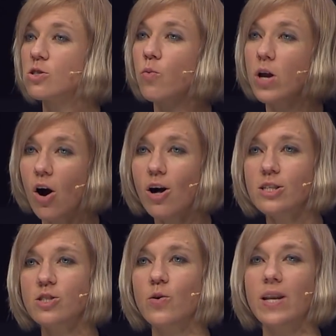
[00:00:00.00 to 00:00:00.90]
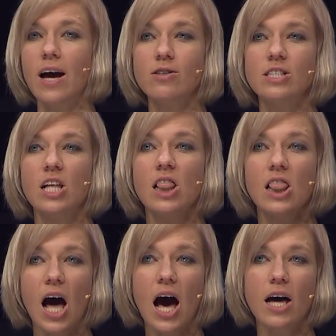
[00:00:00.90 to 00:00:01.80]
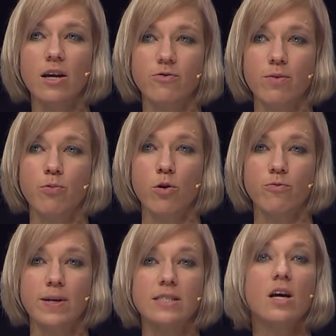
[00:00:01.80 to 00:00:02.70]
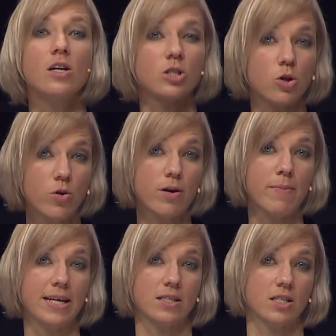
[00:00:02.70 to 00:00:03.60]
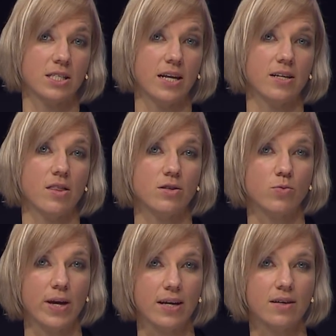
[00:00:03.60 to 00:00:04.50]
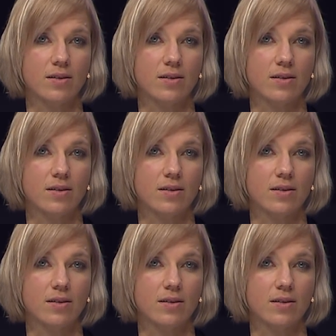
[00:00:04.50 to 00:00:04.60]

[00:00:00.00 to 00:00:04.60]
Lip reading: So we also announced a lot of improvements to the Message Center this week.